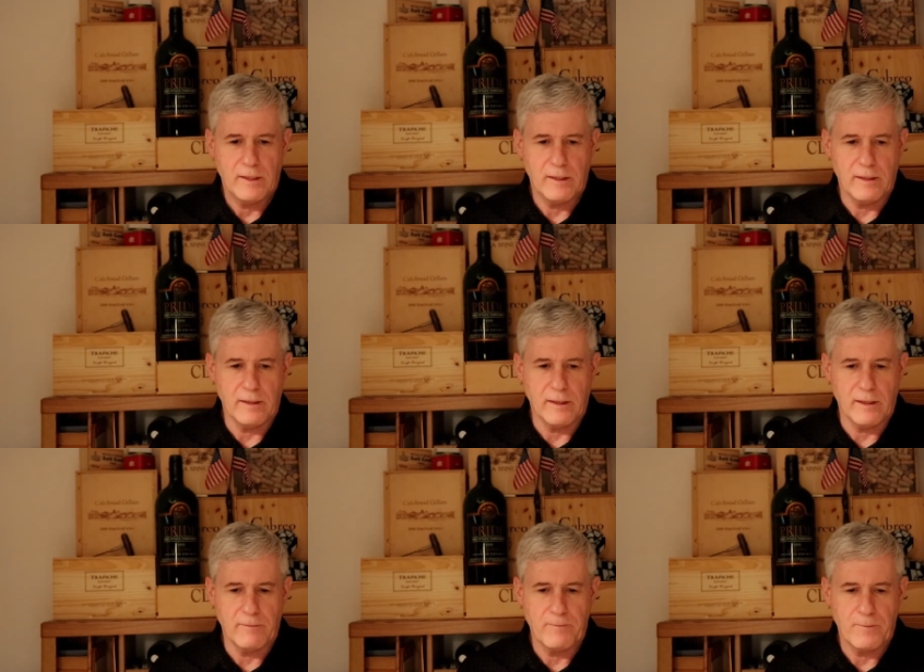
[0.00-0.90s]
And
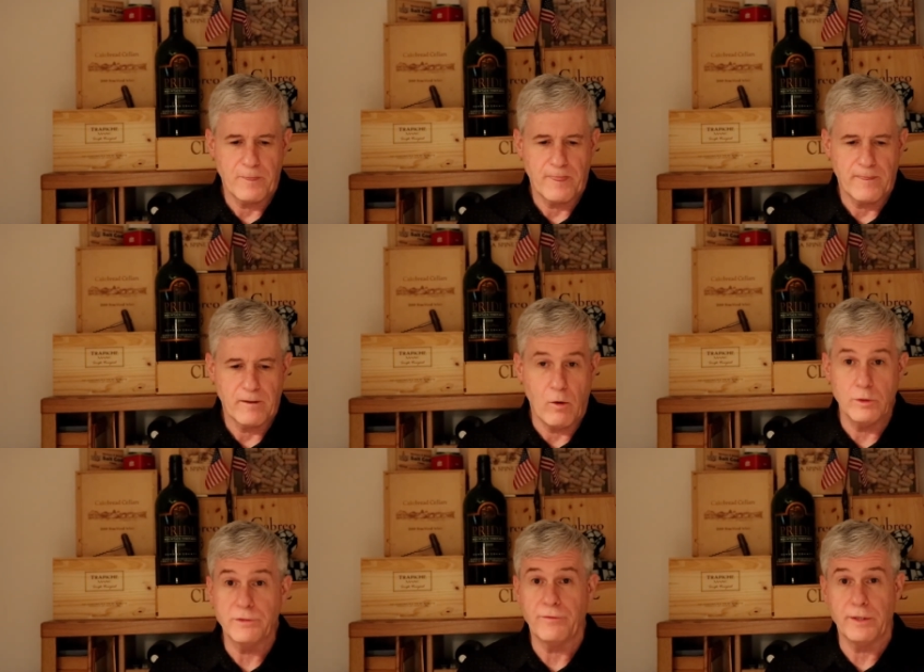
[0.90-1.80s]
uh,
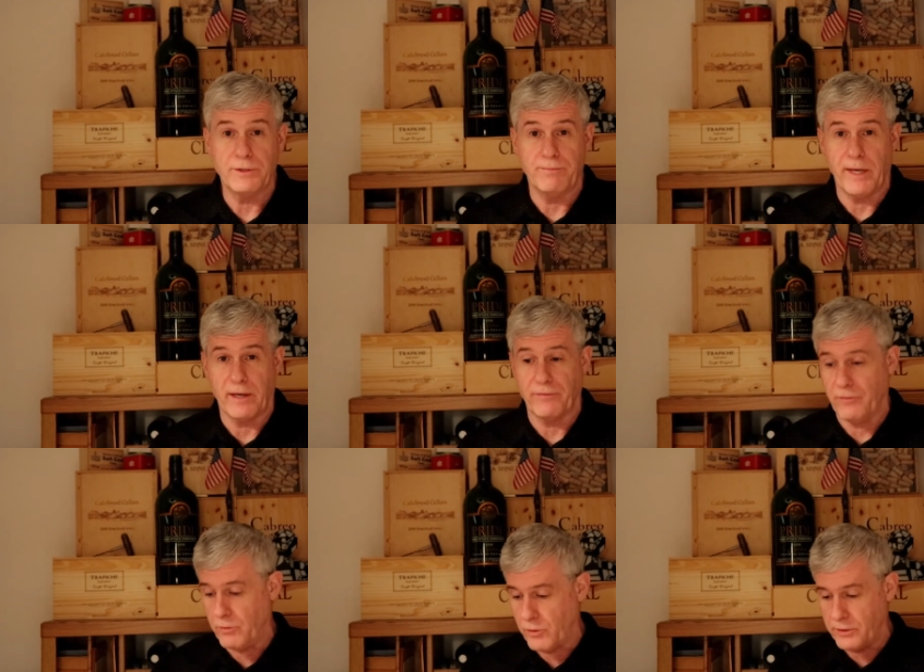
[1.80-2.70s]
always invite you back for
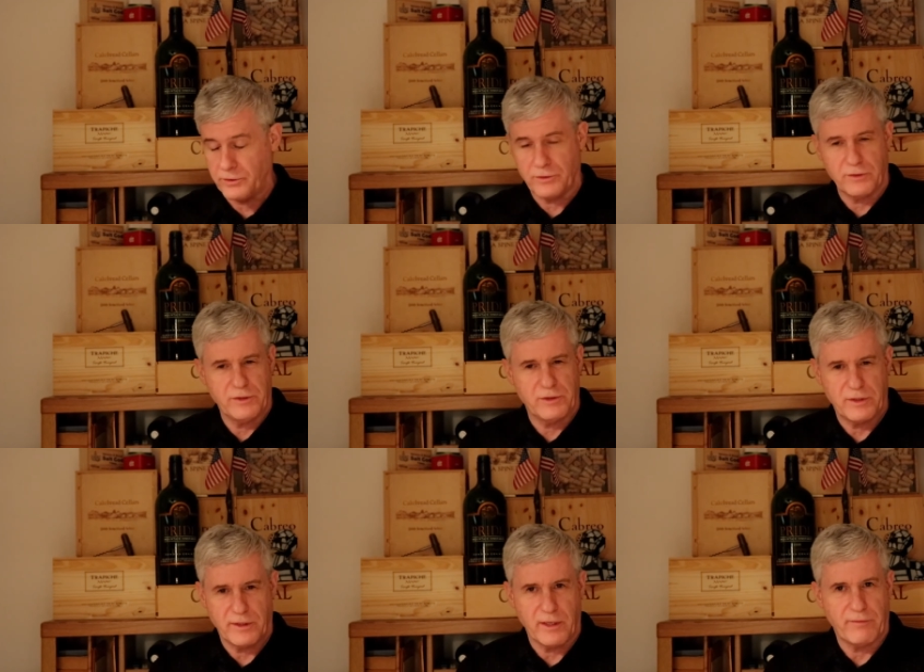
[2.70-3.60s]
more. just you just
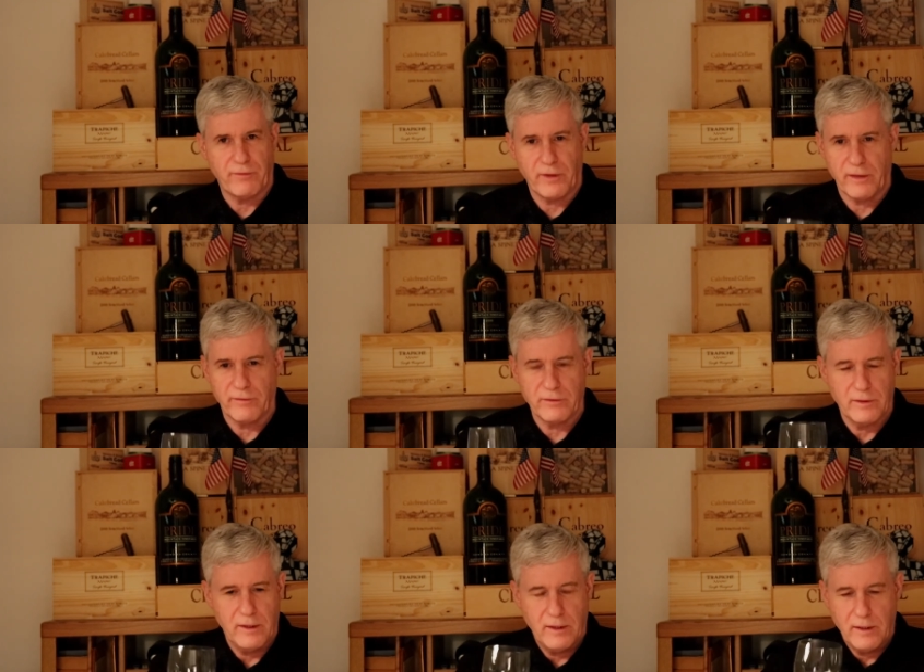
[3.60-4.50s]
get that flavor.
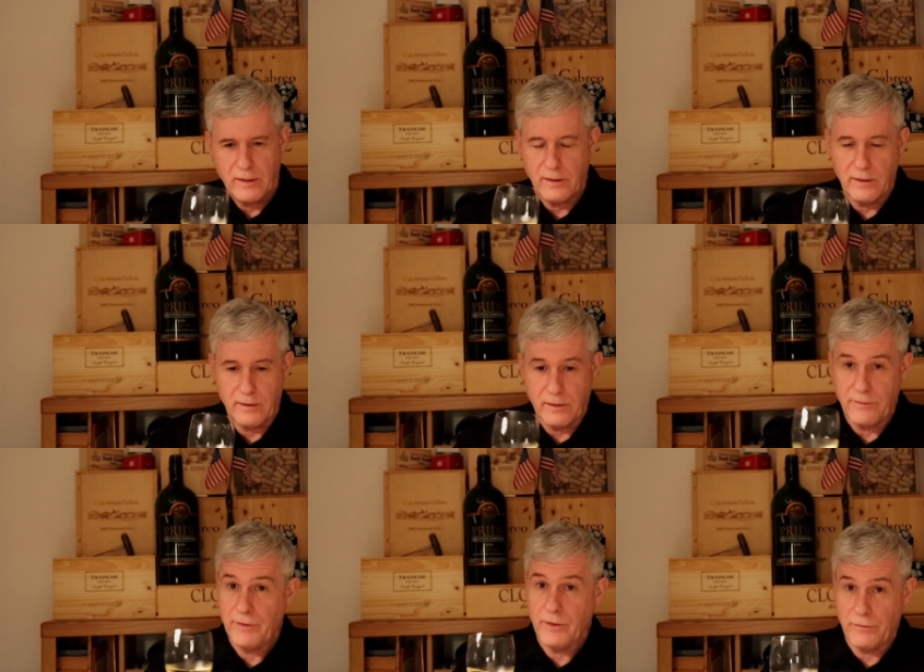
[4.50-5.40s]
And
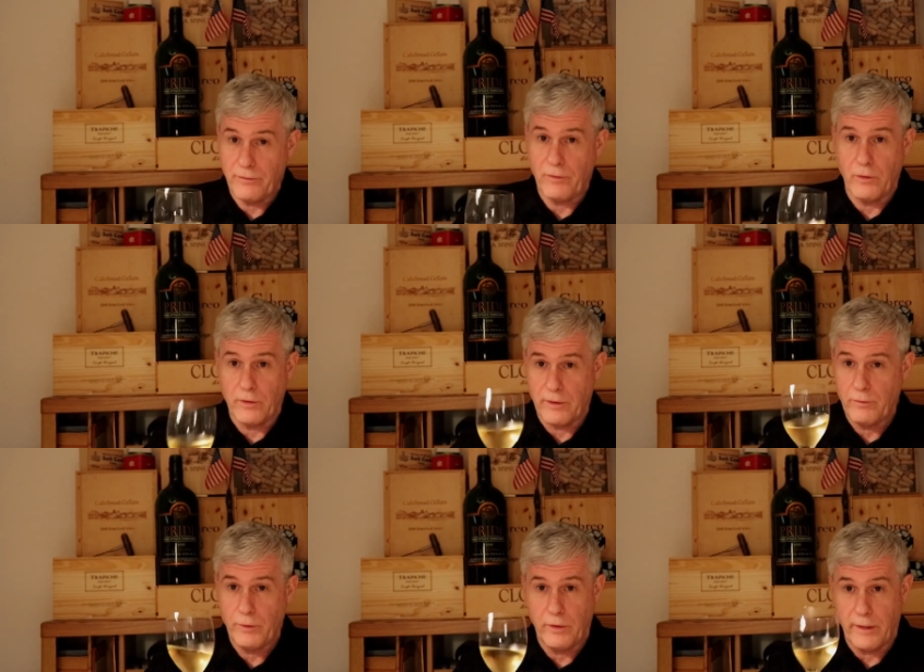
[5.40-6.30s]
living here in Florida,
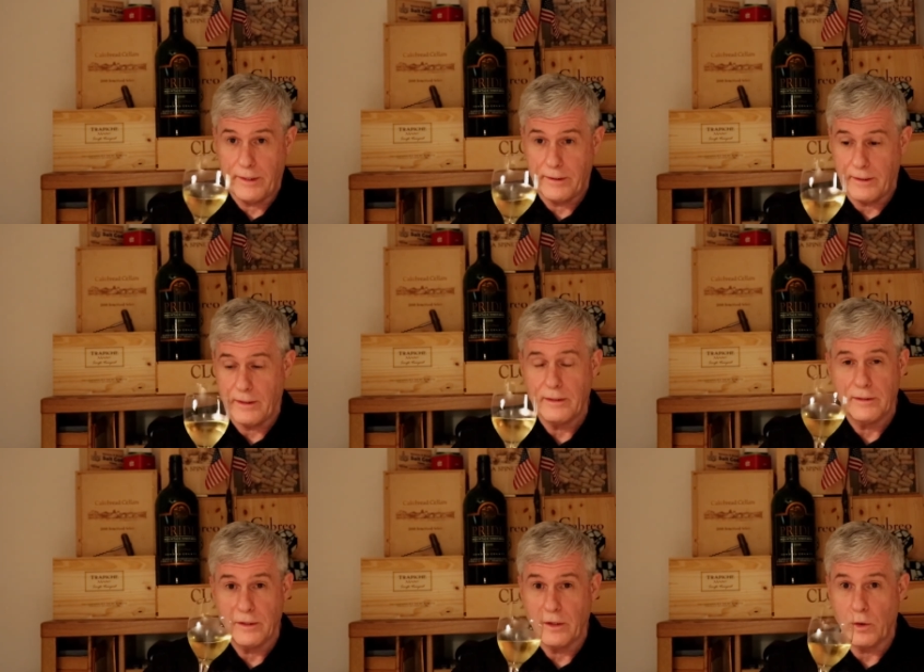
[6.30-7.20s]
we like uh,
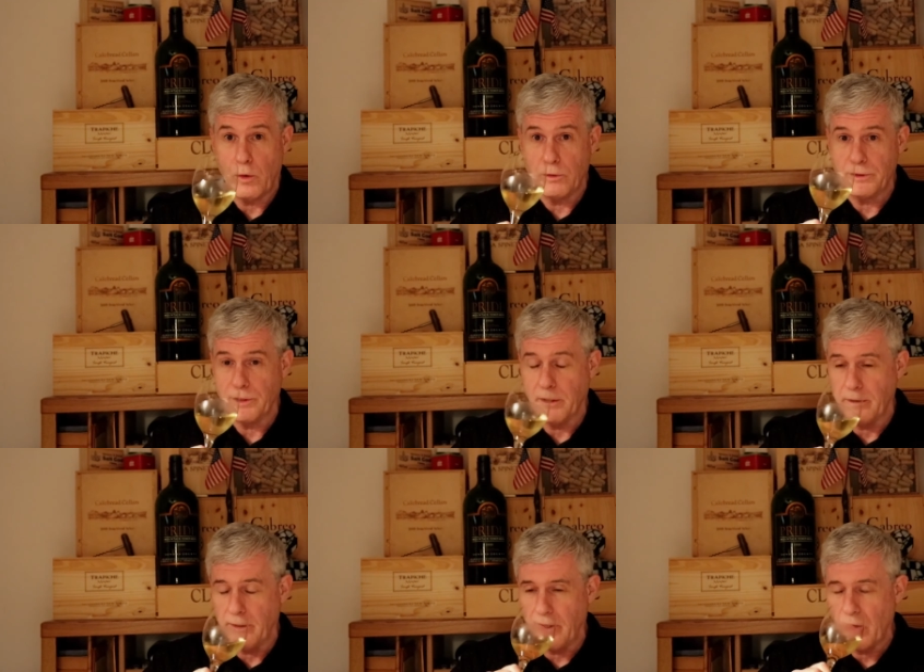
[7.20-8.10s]
a cold
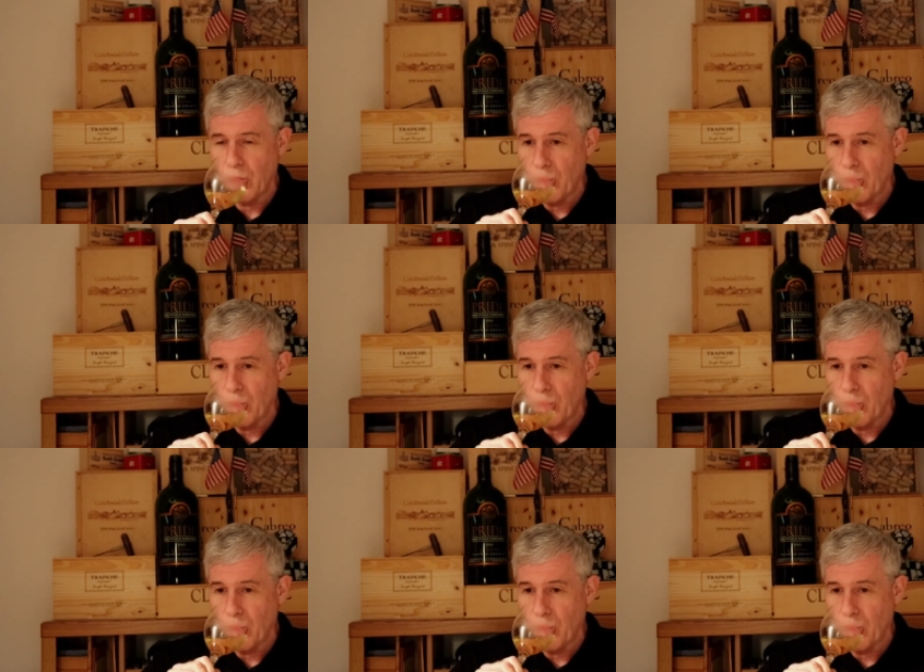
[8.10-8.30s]
Chardonnay.